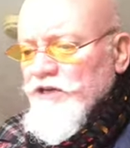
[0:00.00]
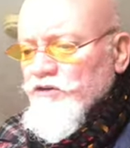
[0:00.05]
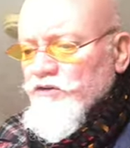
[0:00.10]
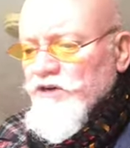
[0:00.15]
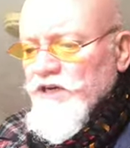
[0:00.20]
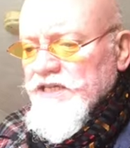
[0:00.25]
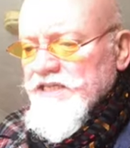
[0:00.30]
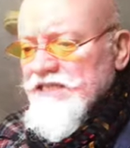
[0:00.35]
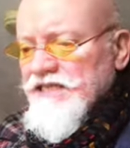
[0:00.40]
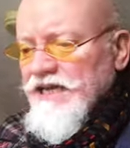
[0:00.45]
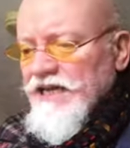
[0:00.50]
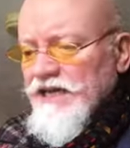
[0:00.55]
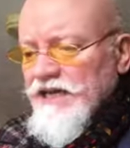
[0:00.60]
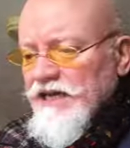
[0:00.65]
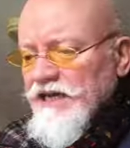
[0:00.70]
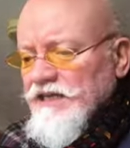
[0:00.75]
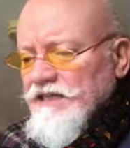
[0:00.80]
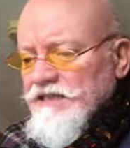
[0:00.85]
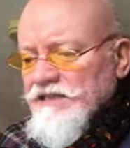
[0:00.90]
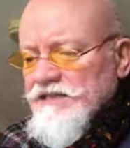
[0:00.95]
or
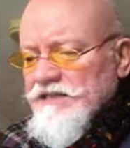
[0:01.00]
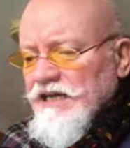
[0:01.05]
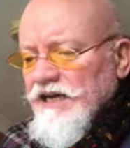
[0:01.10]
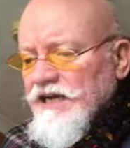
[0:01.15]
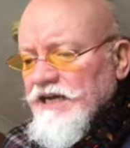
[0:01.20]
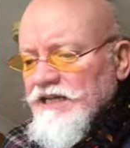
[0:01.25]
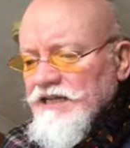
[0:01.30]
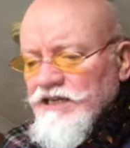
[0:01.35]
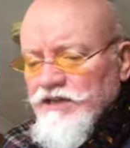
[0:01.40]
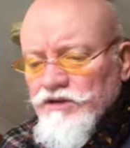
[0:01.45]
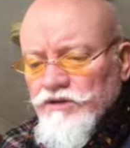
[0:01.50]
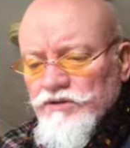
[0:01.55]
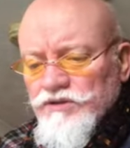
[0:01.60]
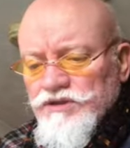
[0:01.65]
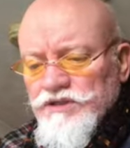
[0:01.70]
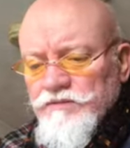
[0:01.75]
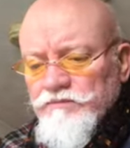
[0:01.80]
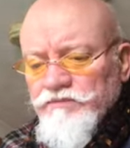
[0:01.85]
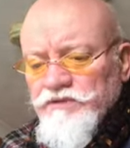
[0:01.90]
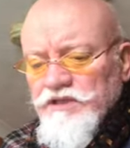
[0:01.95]
anxiety or
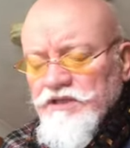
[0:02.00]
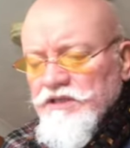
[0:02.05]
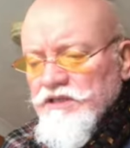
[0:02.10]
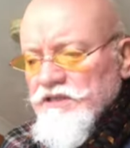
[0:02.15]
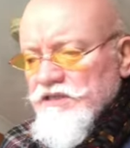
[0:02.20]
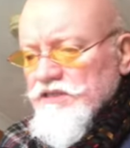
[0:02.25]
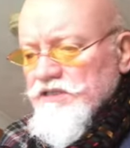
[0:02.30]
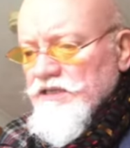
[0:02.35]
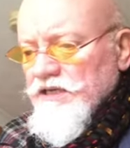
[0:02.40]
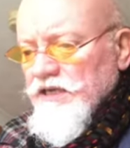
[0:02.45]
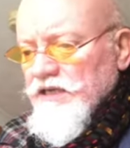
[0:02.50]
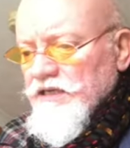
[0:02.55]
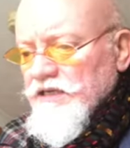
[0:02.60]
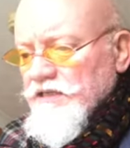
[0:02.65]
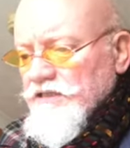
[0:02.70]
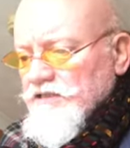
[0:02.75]
something. It's like